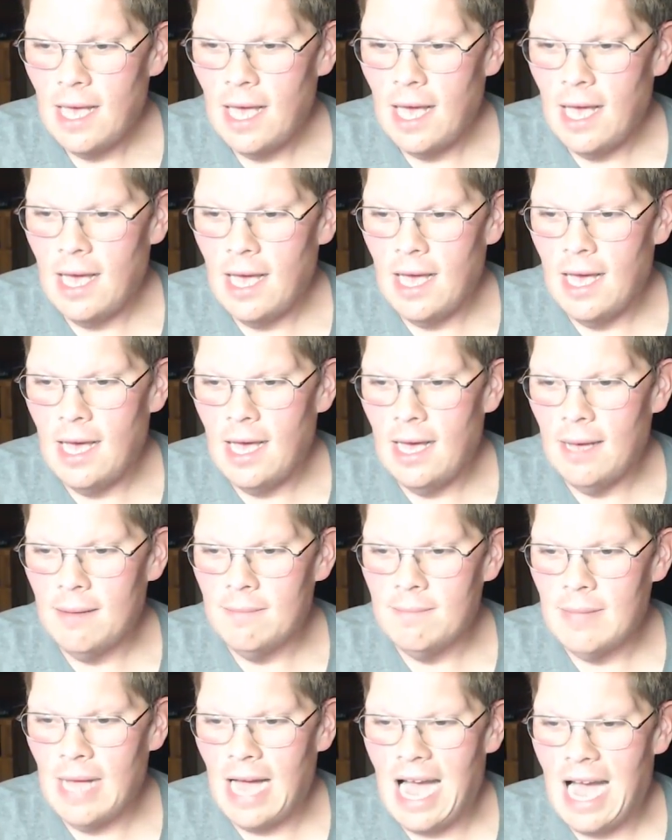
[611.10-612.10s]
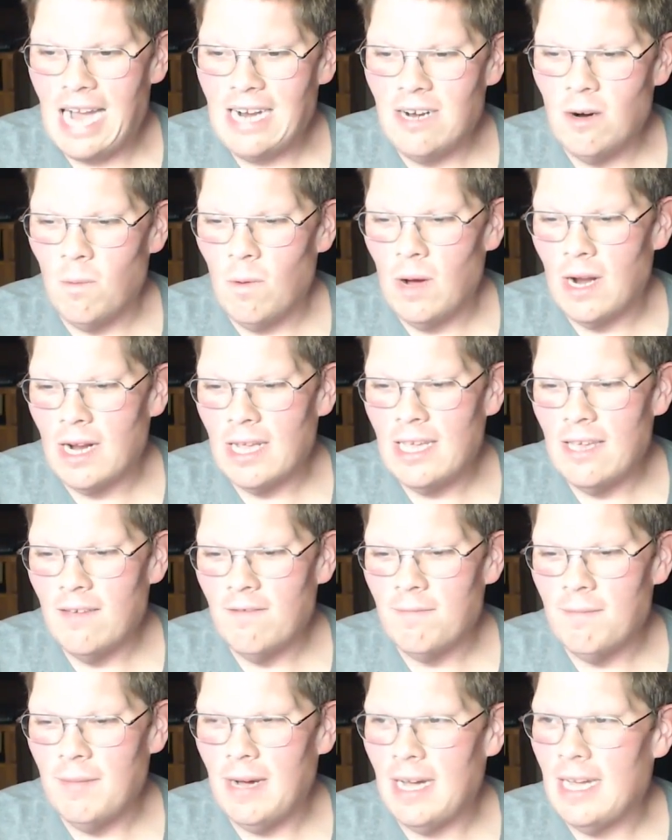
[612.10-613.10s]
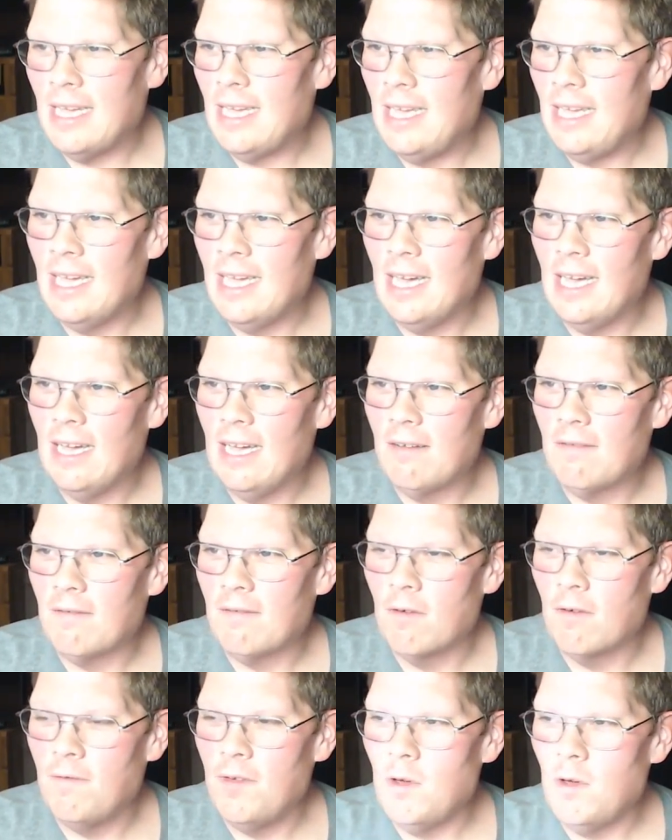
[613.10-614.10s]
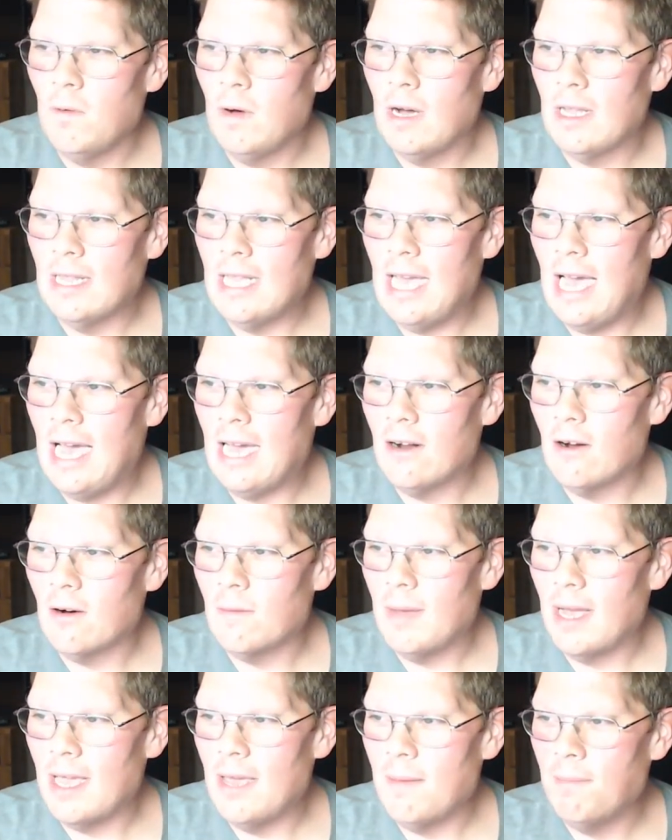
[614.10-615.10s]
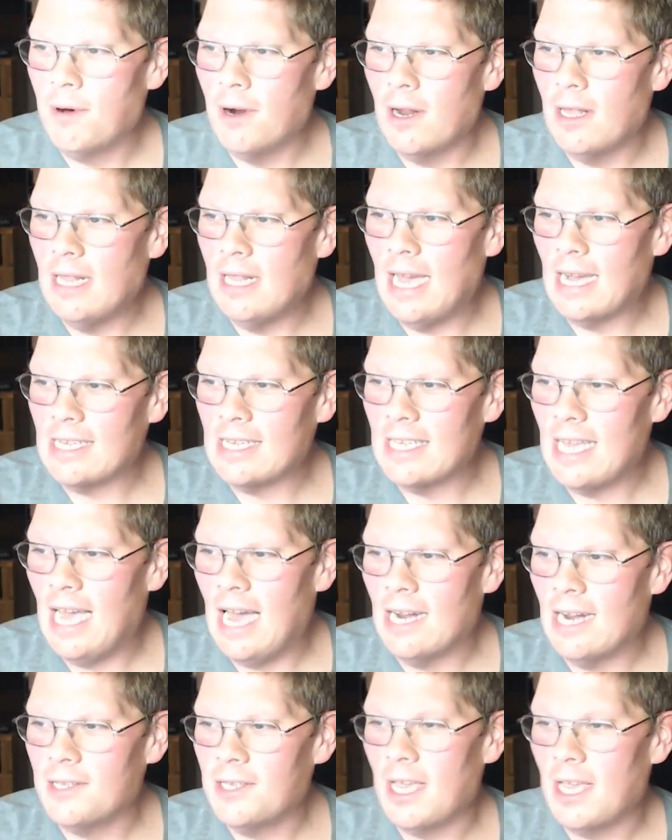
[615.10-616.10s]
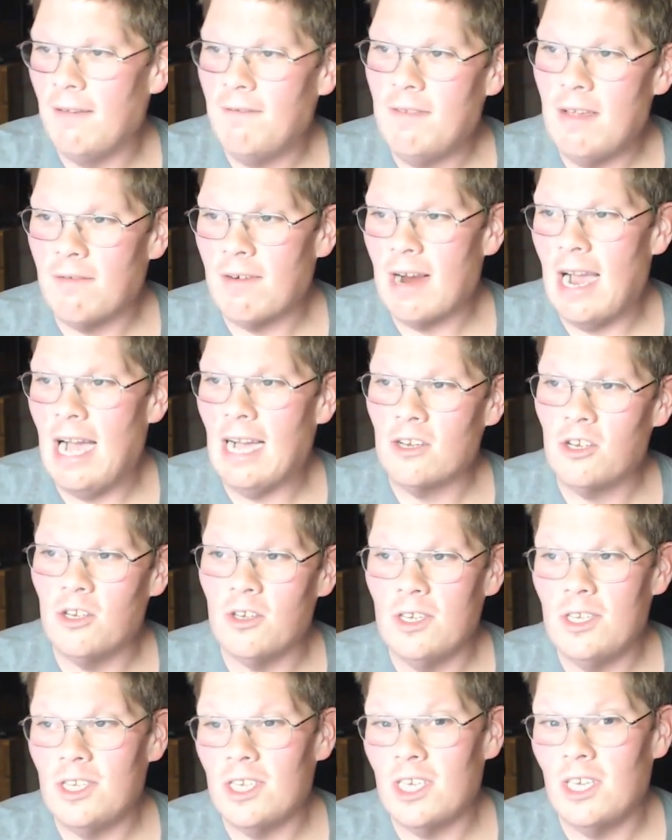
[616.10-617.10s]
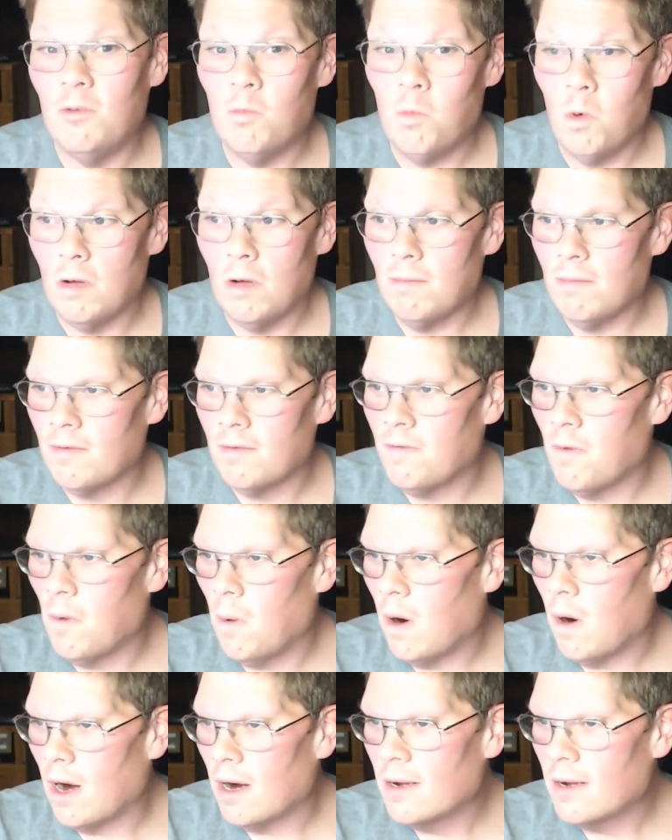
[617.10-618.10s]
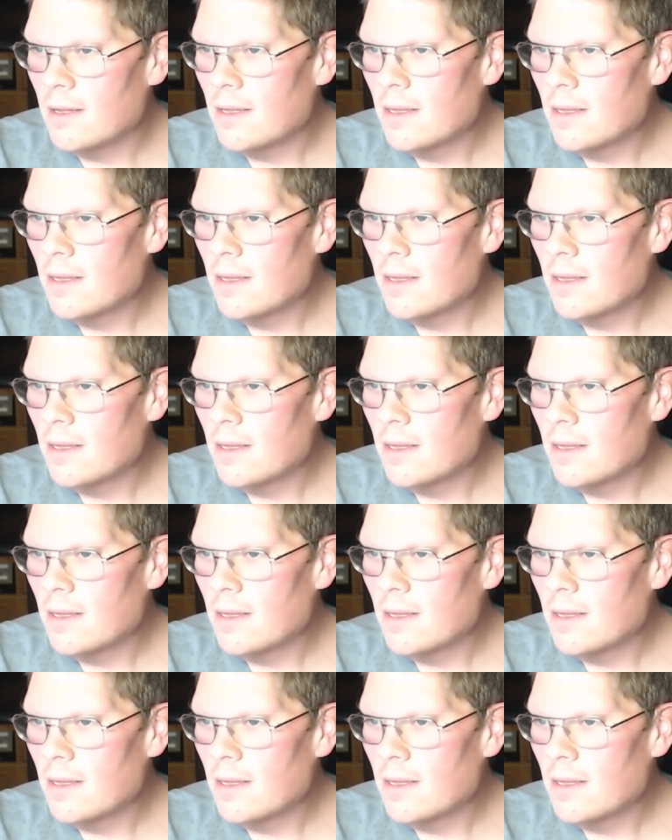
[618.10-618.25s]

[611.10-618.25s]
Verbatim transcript: Um, I don't want to give my uh, review on that or my input on that because honestly, I've never actually seen one before.